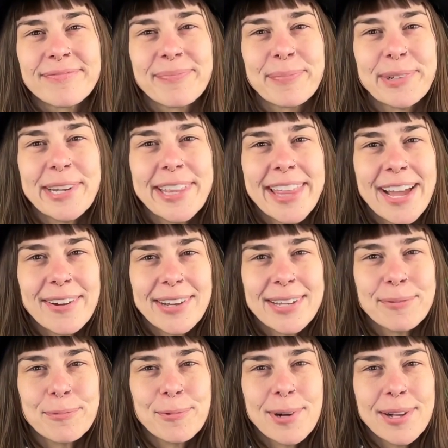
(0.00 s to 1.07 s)
Breathe out
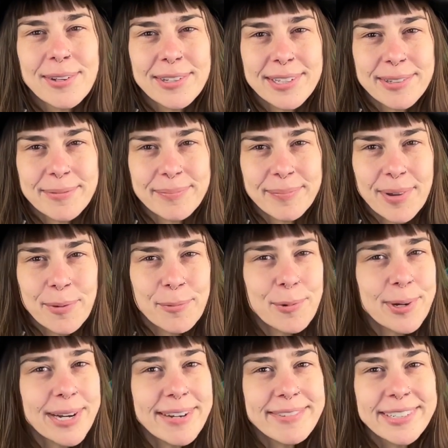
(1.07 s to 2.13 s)
and welcome
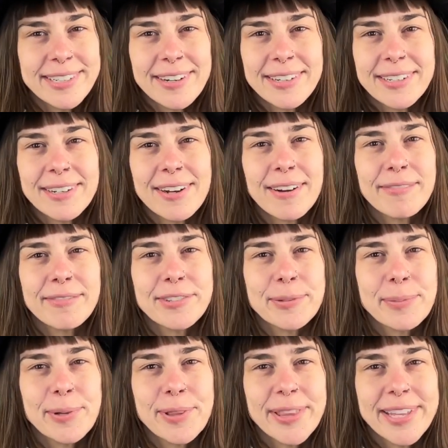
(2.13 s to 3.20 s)
whatever
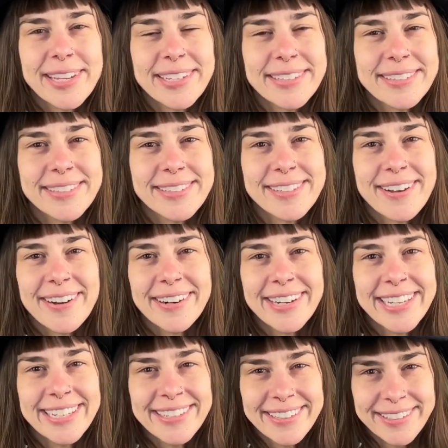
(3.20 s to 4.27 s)
uncomfortable things are
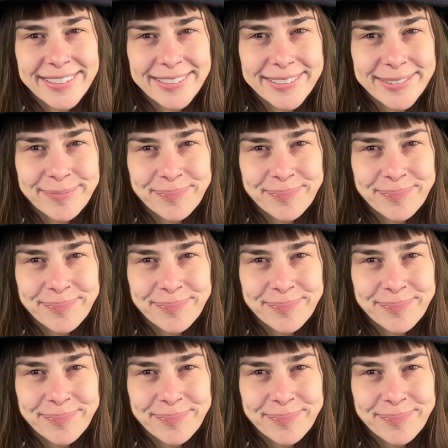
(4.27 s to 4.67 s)
in you.